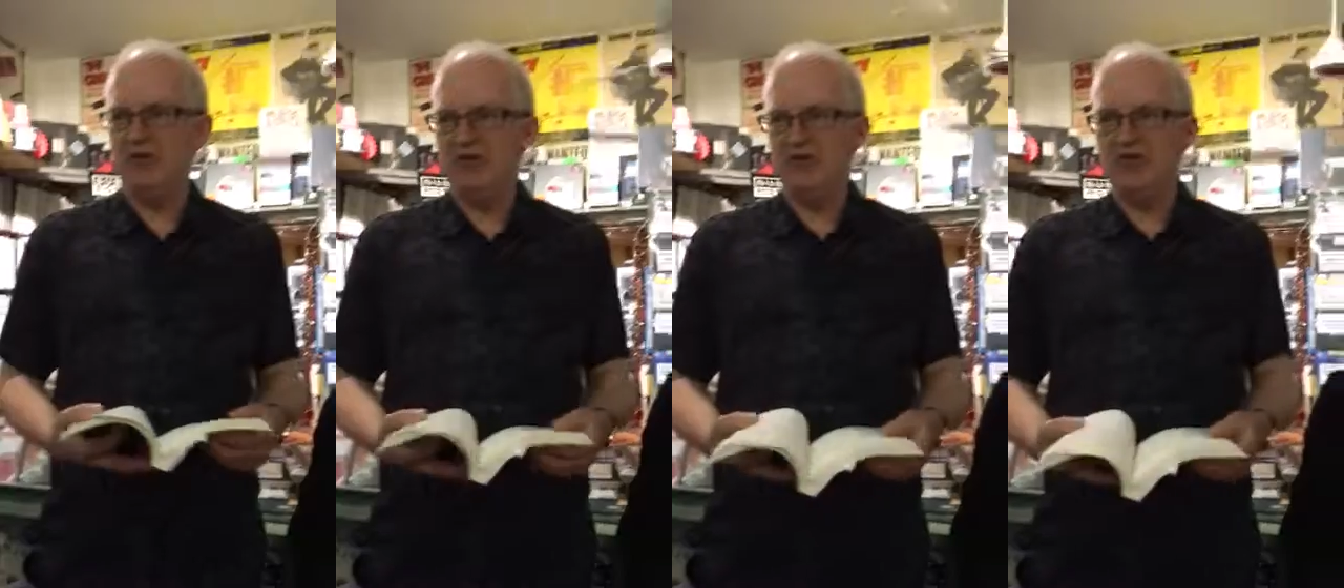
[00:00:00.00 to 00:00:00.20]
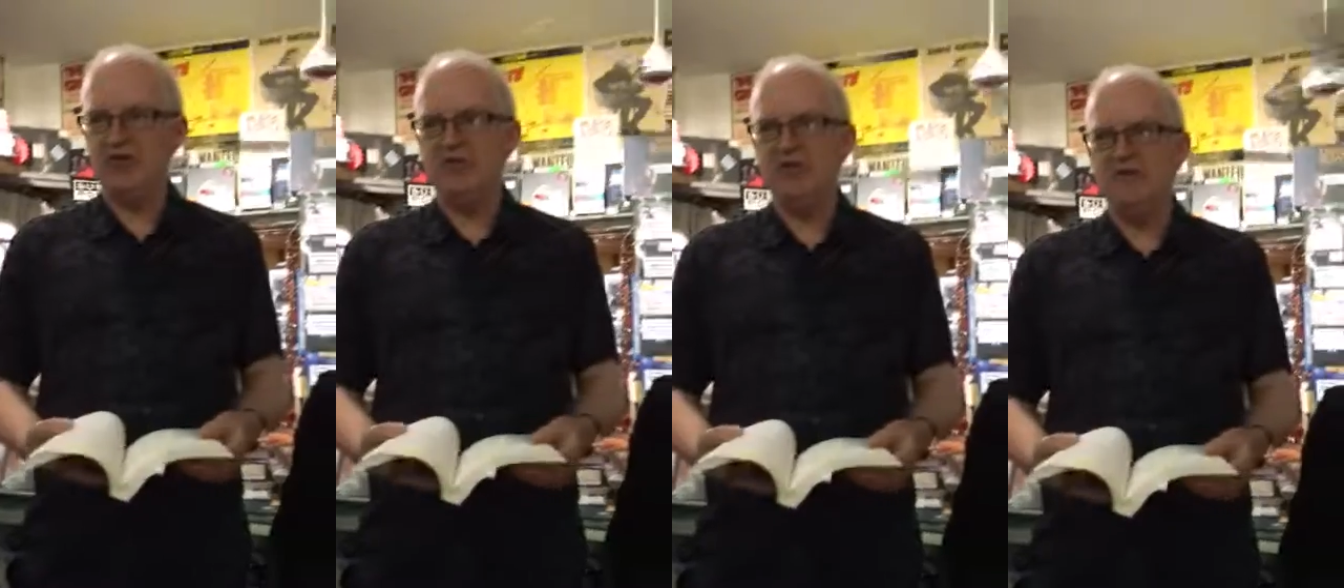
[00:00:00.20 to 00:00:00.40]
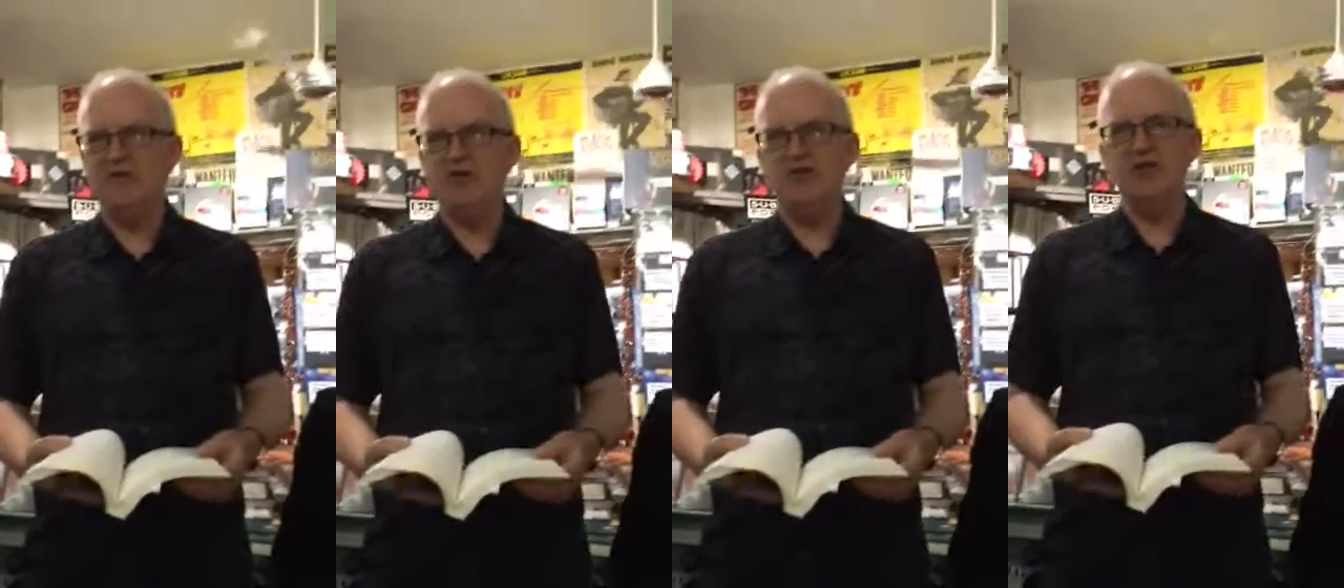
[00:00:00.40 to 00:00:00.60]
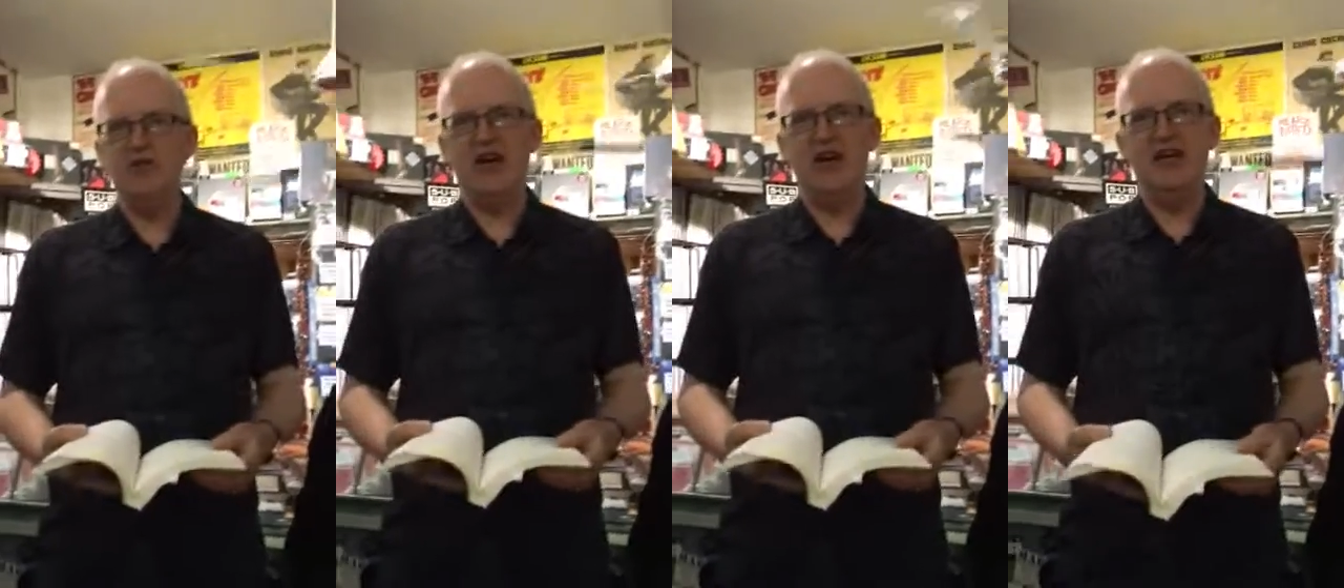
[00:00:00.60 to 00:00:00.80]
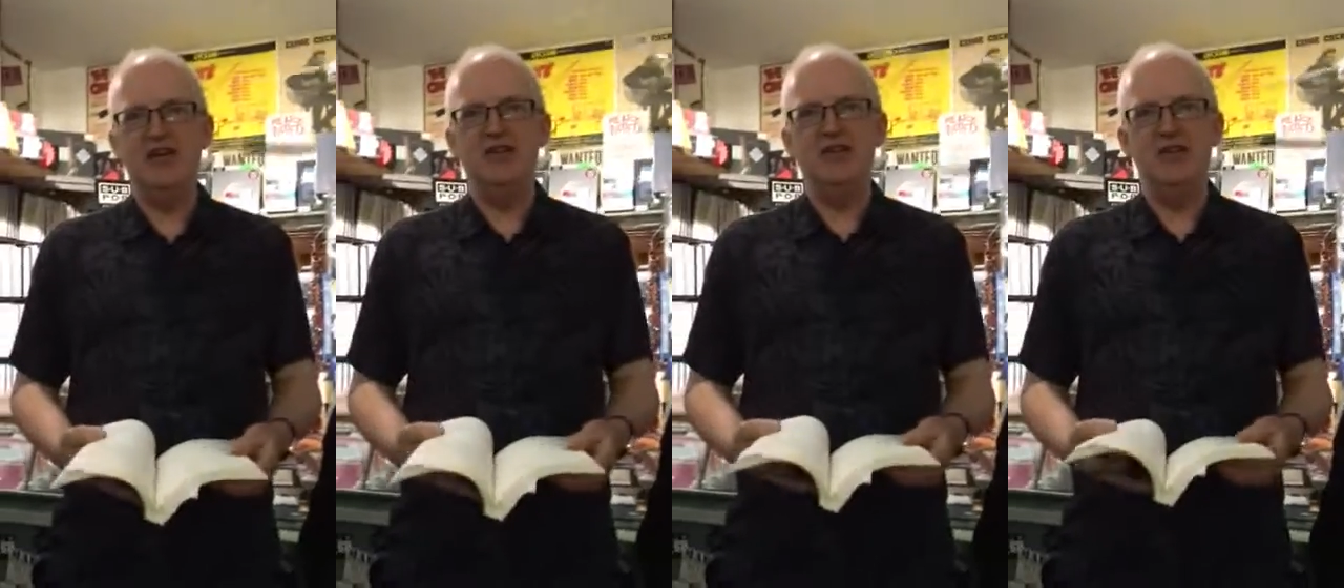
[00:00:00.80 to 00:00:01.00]
some of the views
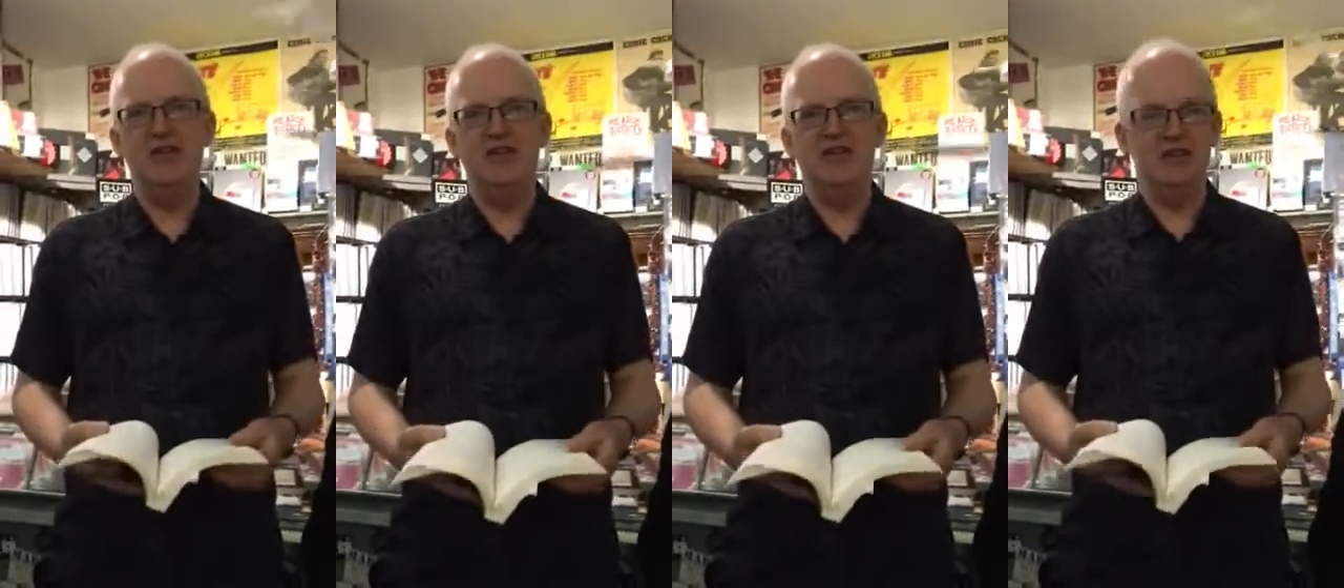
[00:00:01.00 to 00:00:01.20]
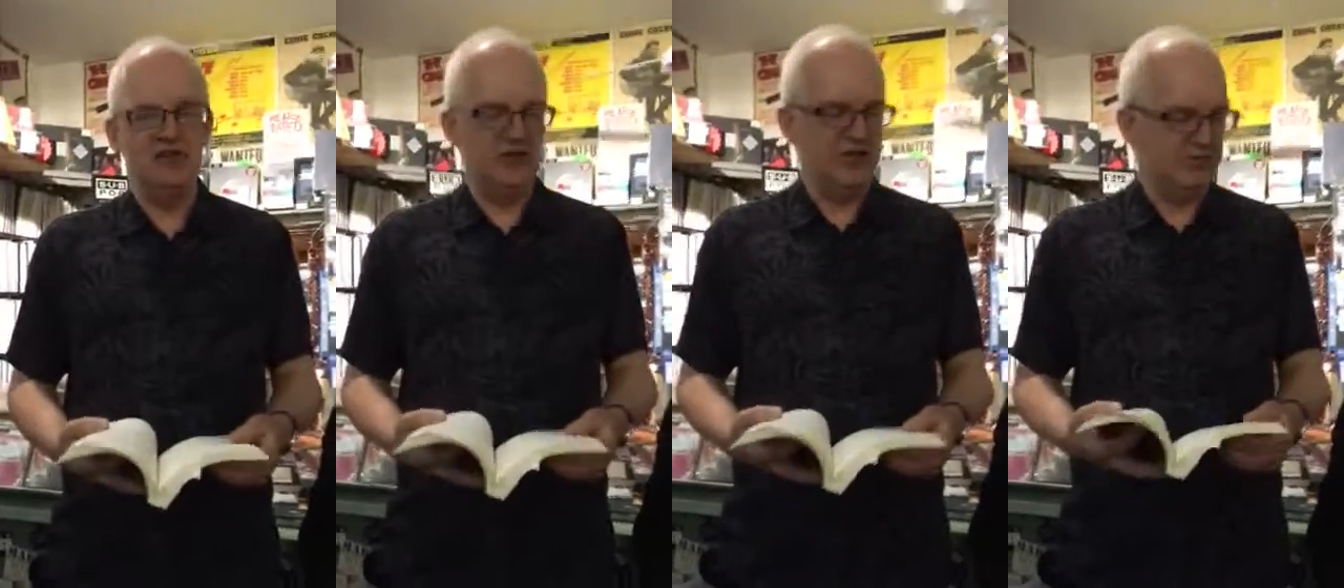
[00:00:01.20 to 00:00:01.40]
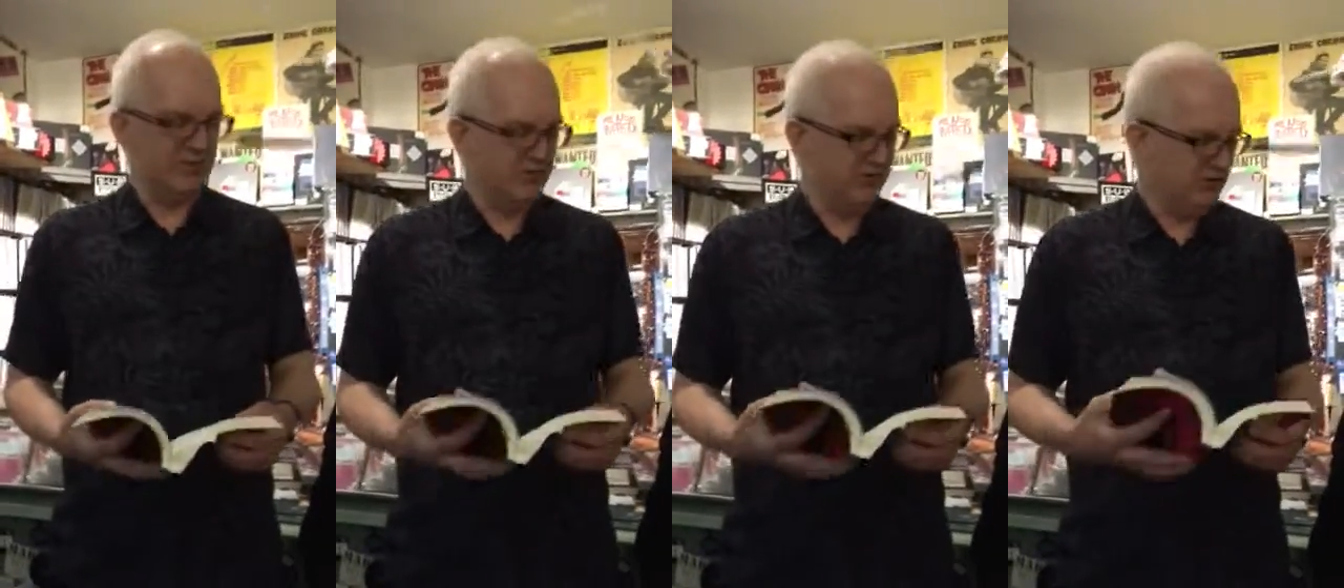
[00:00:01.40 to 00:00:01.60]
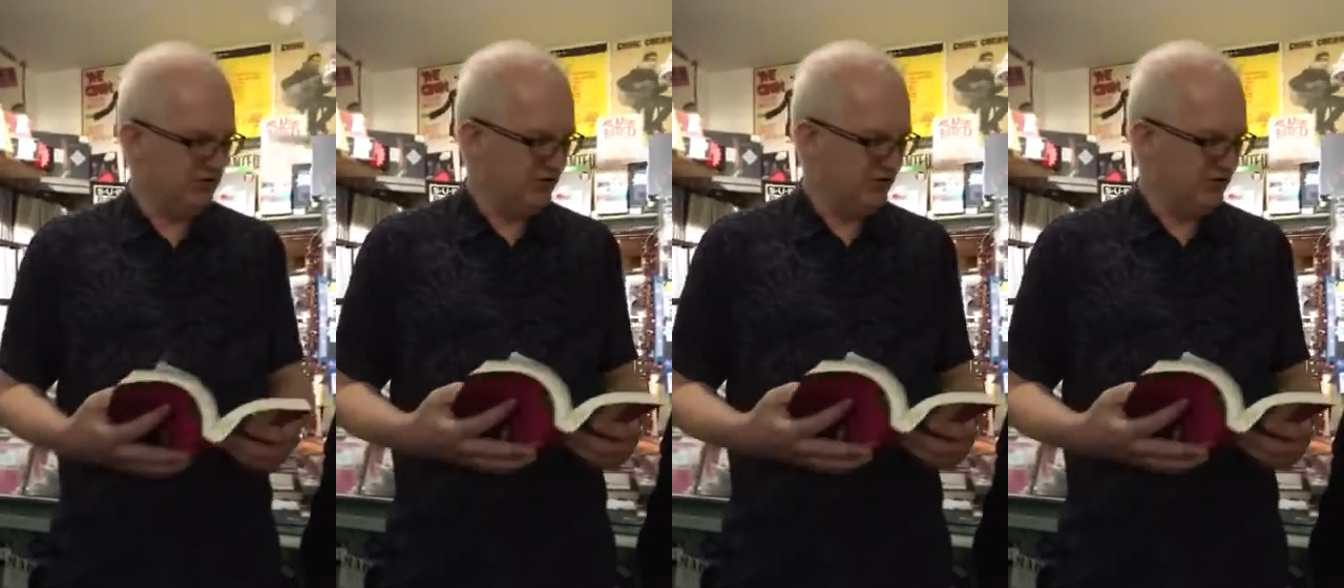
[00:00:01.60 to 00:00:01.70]
I had then, and did I want